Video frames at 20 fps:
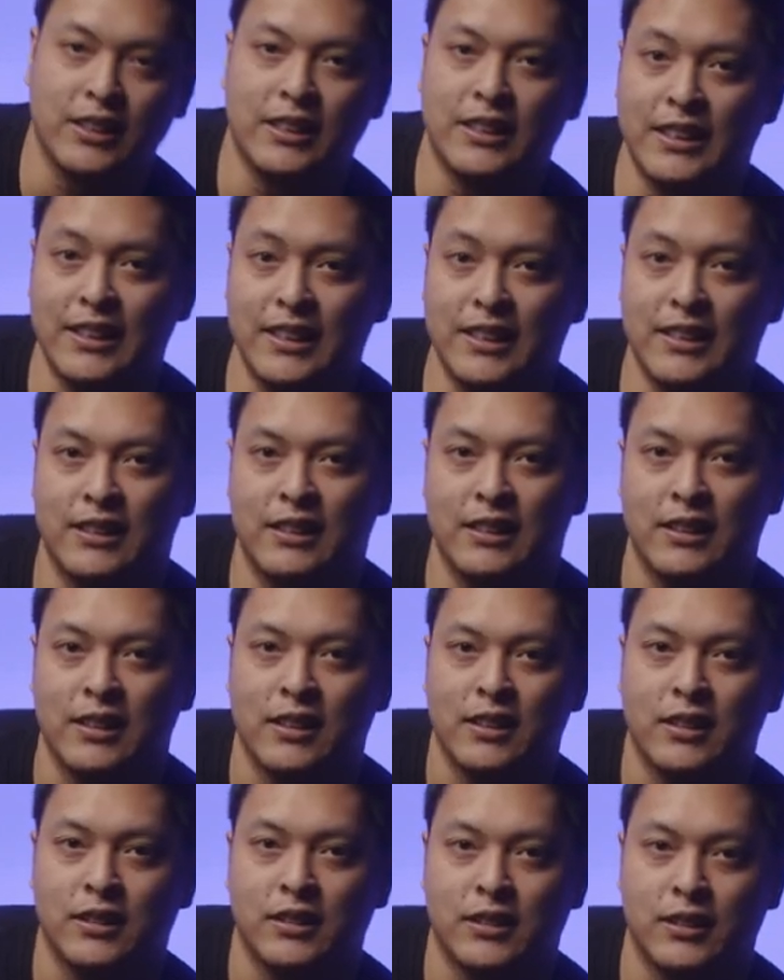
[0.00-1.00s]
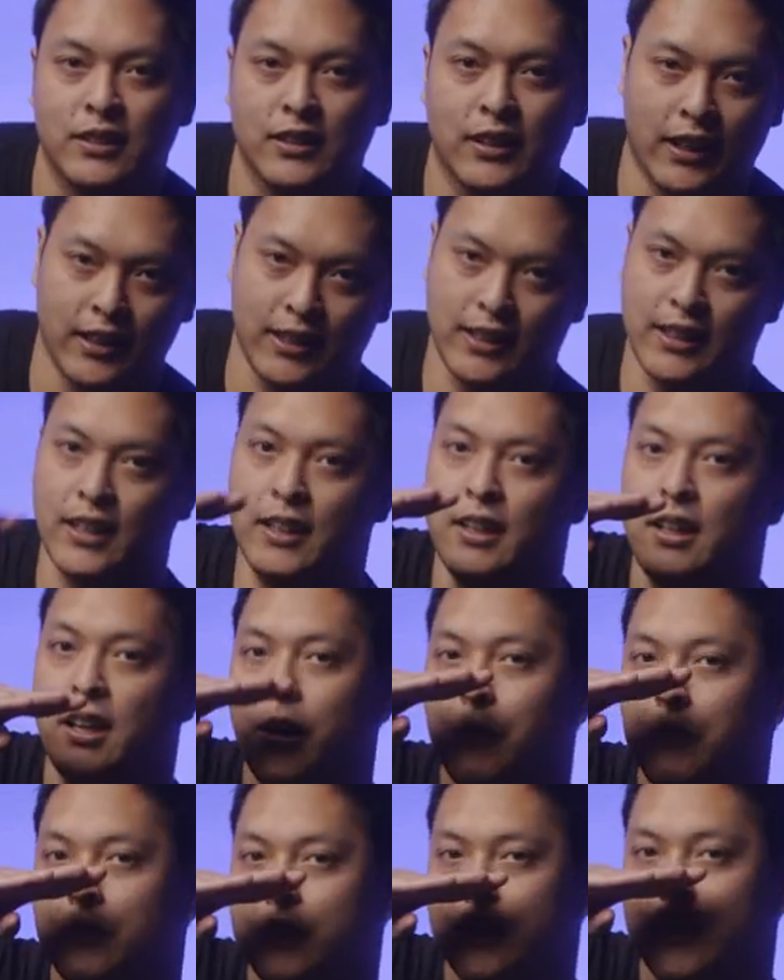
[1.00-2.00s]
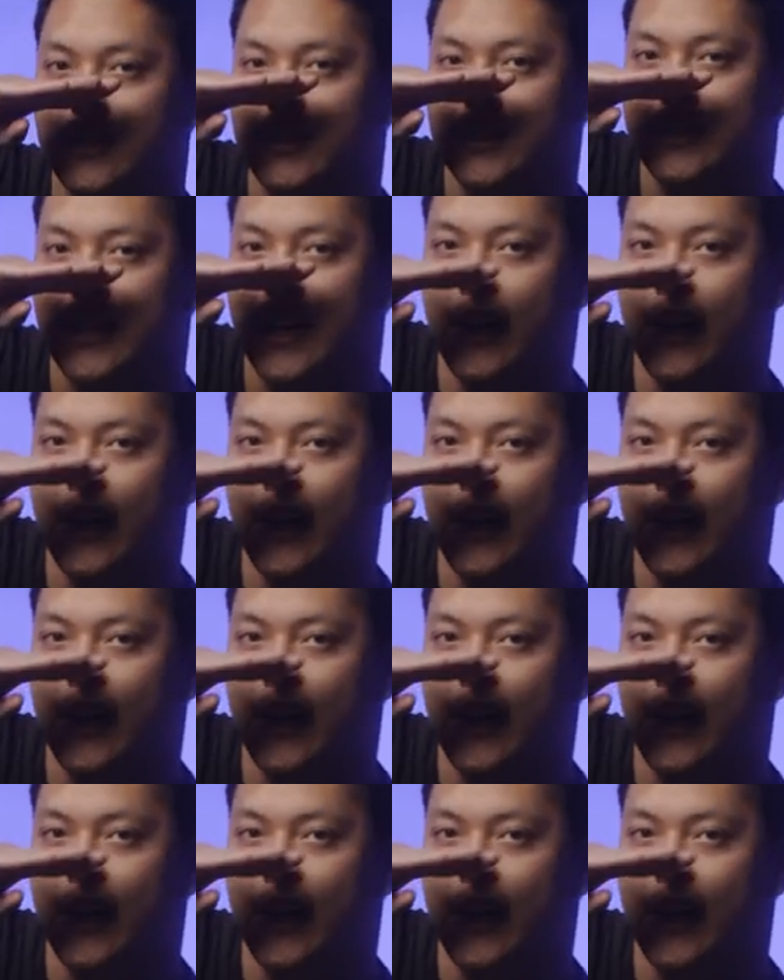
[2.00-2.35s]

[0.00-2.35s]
need to like get it up to this